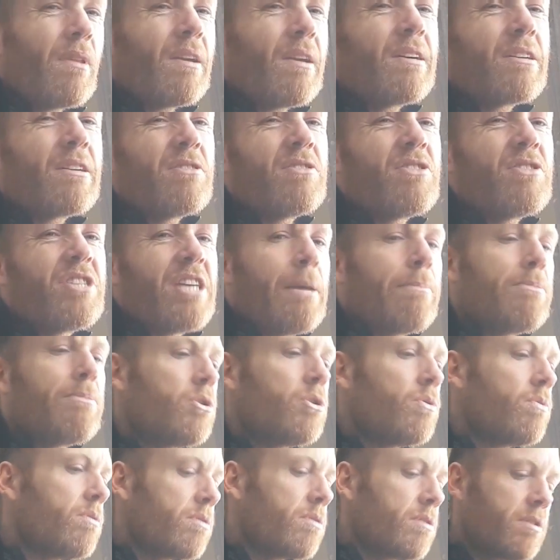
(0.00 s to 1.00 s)

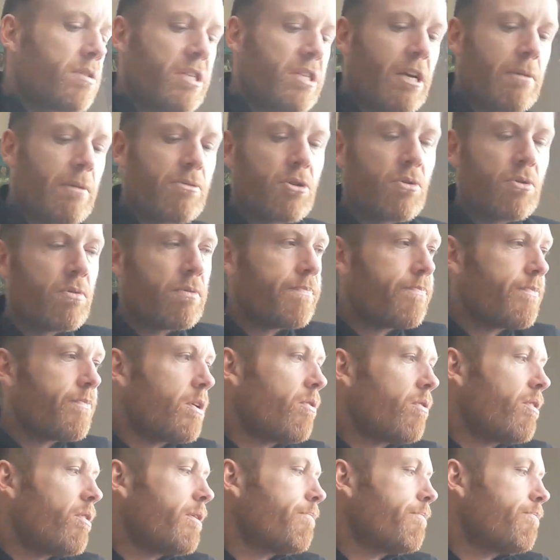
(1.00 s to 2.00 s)
Conceptual.
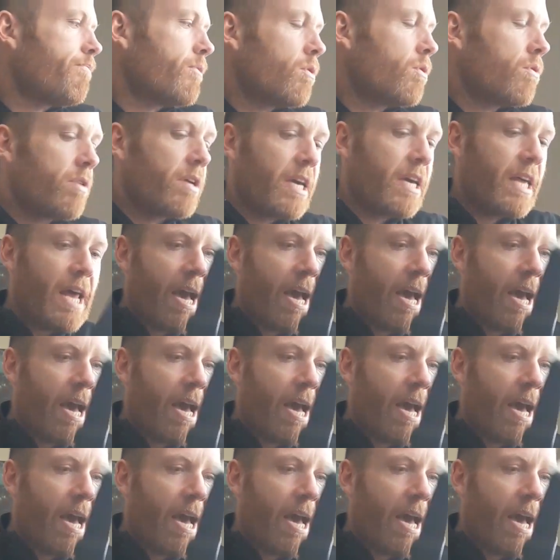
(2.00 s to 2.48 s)
Alright, I'm gonna get